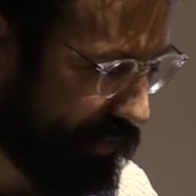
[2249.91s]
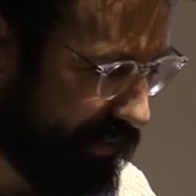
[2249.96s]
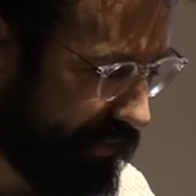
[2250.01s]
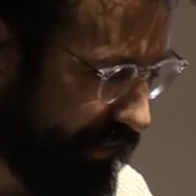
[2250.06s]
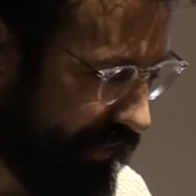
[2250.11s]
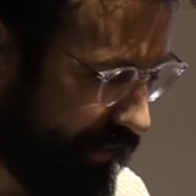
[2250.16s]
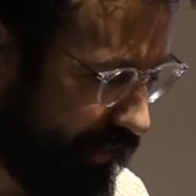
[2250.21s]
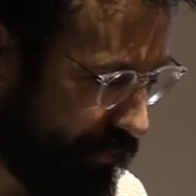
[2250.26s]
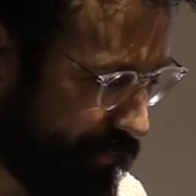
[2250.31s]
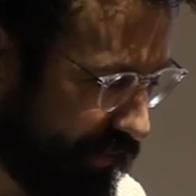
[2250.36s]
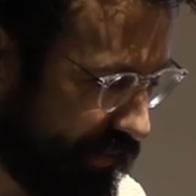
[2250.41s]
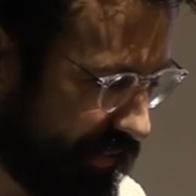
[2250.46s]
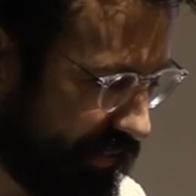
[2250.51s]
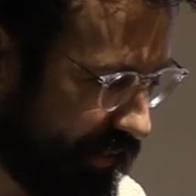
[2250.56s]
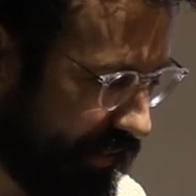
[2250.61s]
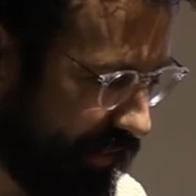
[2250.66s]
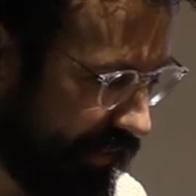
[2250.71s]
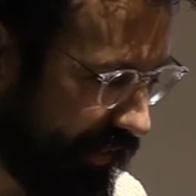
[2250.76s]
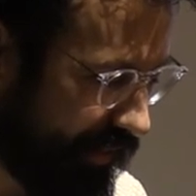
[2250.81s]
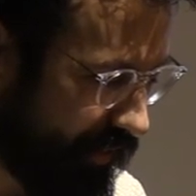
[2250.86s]
steam and
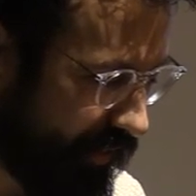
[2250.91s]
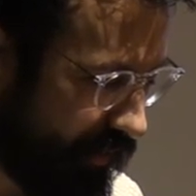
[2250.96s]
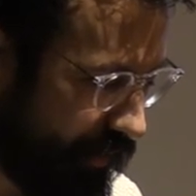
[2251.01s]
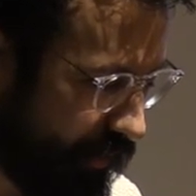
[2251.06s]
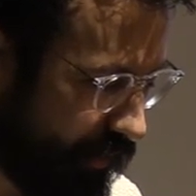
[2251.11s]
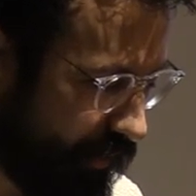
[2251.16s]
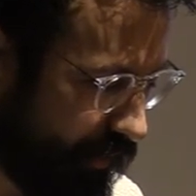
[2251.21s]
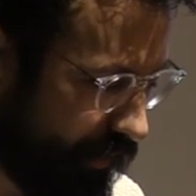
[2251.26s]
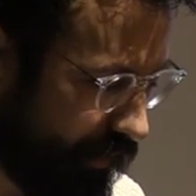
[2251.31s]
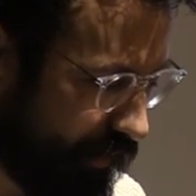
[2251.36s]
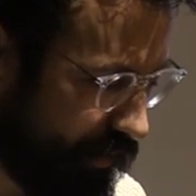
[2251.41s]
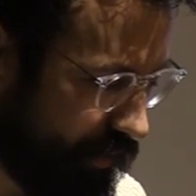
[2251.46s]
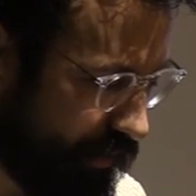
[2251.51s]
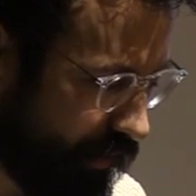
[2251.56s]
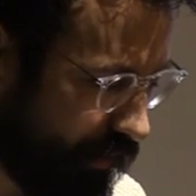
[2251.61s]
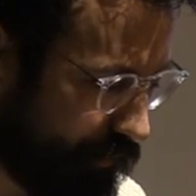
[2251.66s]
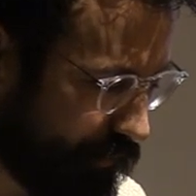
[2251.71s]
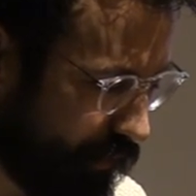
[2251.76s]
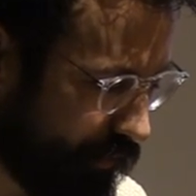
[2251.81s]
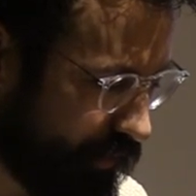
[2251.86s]
setting it on the crooked
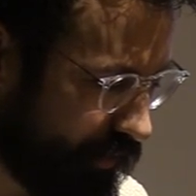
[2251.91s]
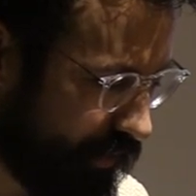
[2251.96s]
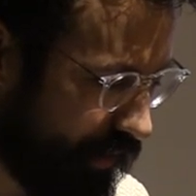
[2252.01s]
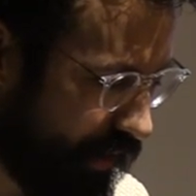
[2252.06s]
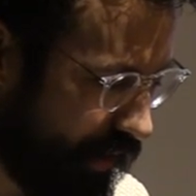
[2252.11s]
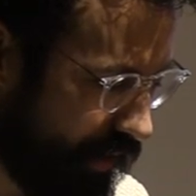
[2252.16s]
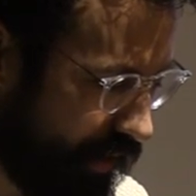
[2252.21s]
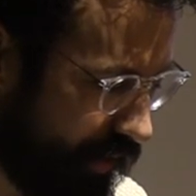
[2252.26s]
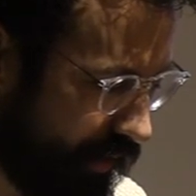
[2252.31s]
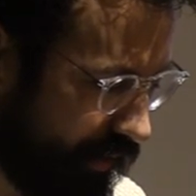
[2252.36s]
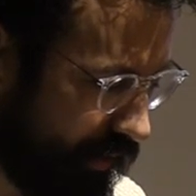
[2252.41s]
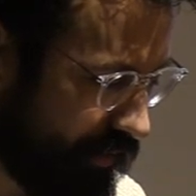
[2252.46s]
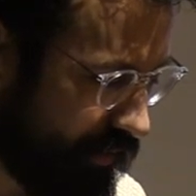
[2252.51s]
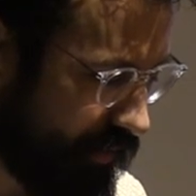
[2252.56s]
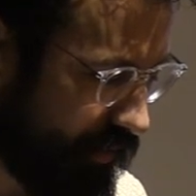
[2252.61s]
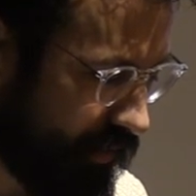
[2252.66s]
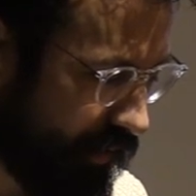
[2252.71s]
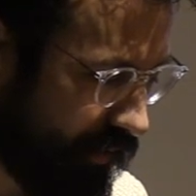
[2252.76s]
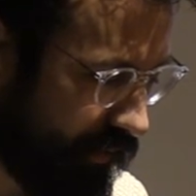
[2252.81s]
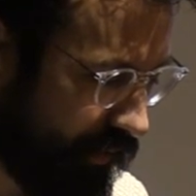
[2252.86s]
shelf of sky as
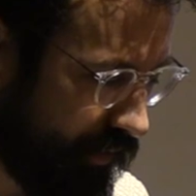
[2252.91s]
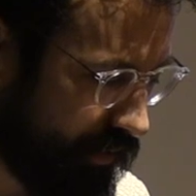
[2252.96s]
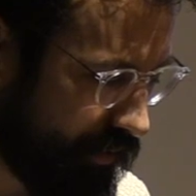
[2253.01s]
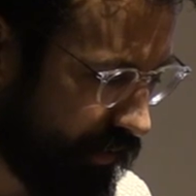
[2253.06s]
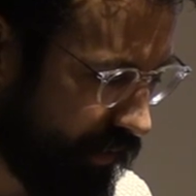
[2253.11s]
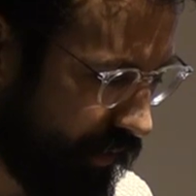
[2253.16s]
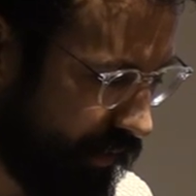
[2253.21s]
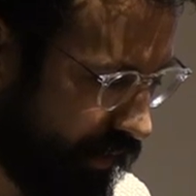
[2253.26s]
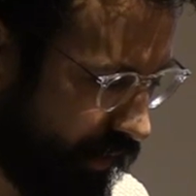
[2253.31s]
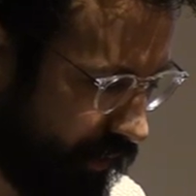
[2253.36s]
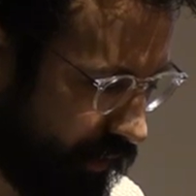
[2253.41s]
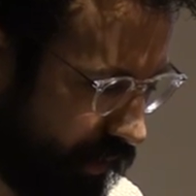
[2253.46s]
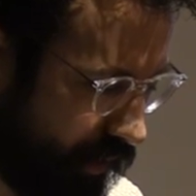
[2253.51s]
gently sliding